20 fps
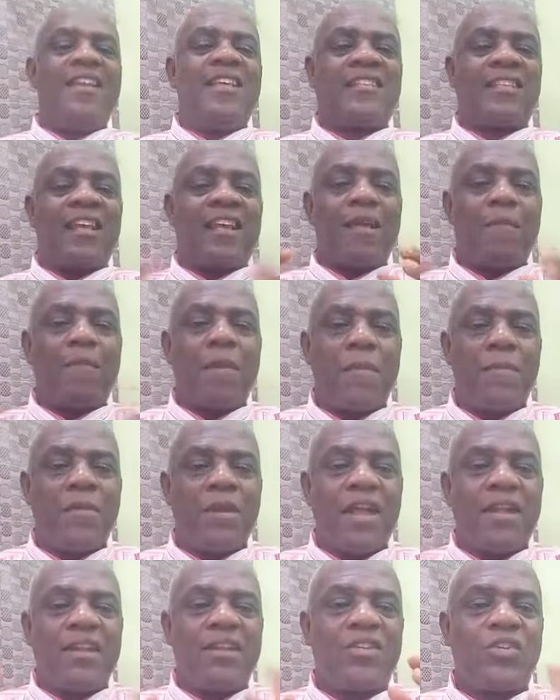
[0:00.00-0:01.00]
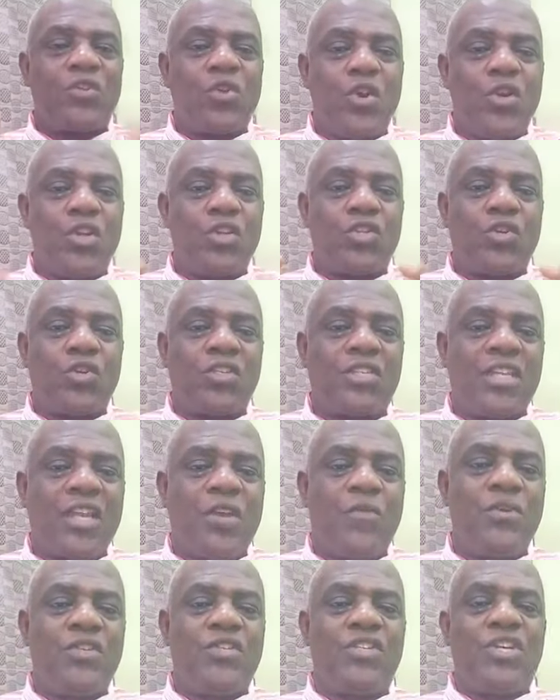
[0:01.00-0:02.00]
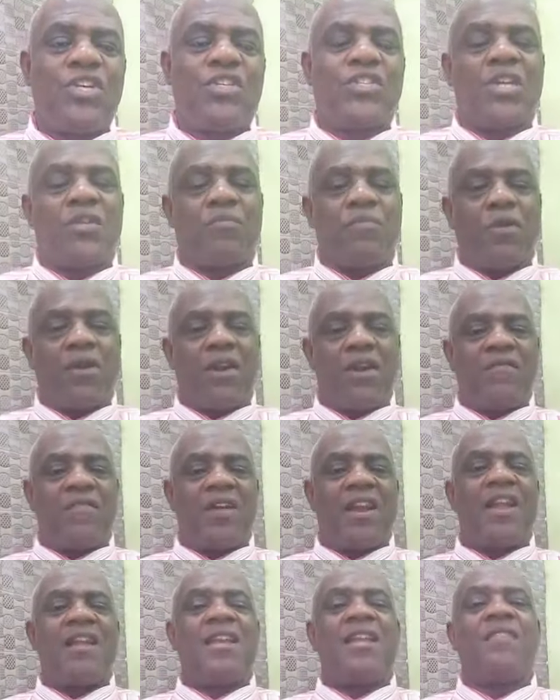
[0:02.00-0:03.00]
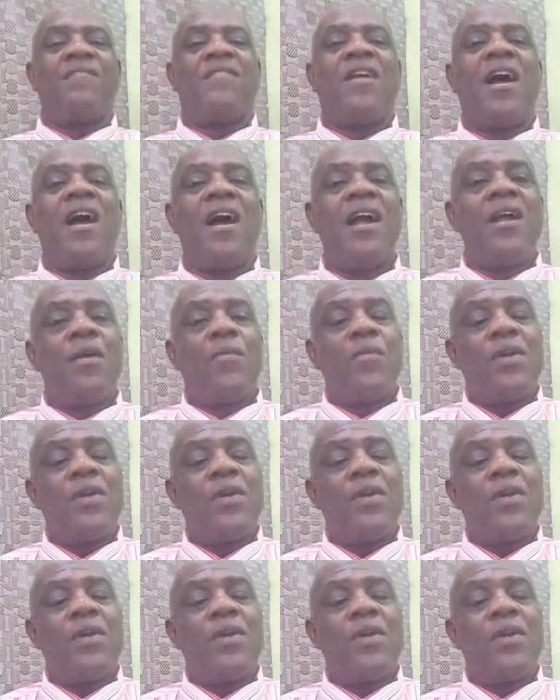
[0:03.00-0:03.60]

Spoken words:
These are the people that is going to stay with Jesus forever and ever.